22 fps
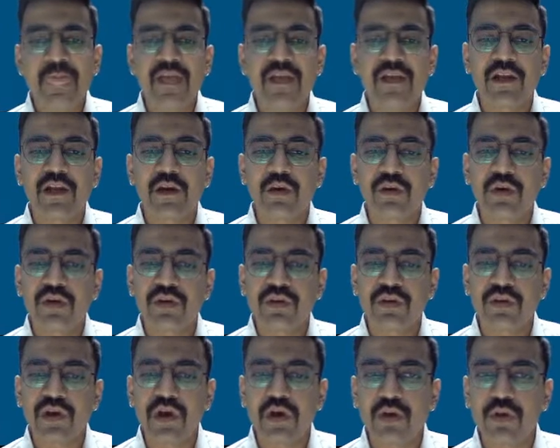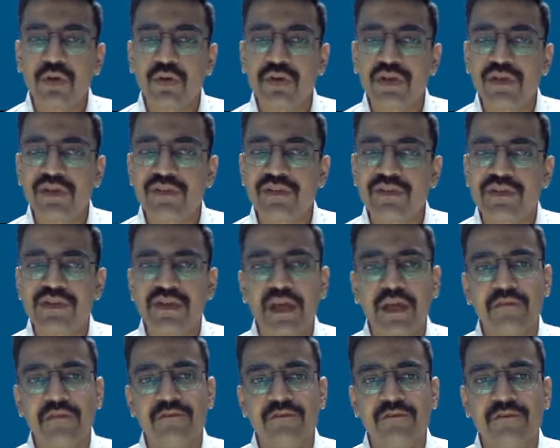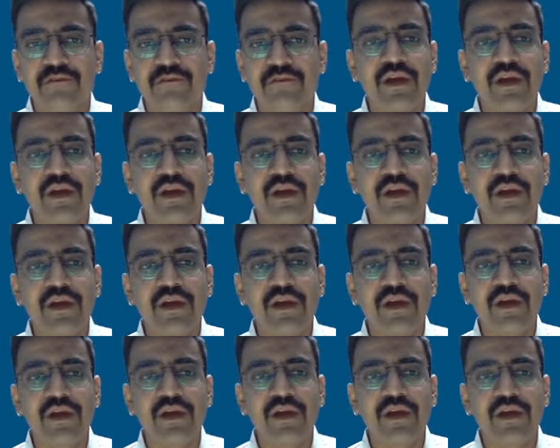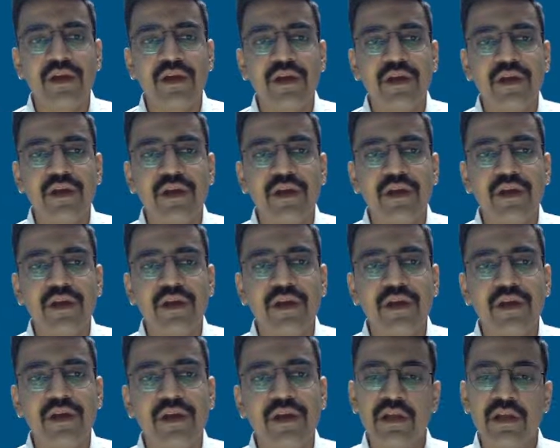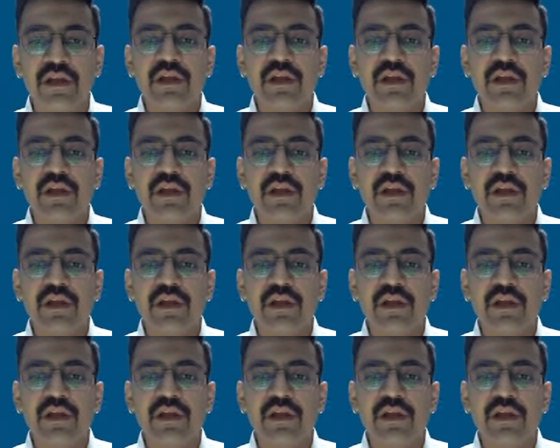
Now, how does time factor affect the price elasticity of demand?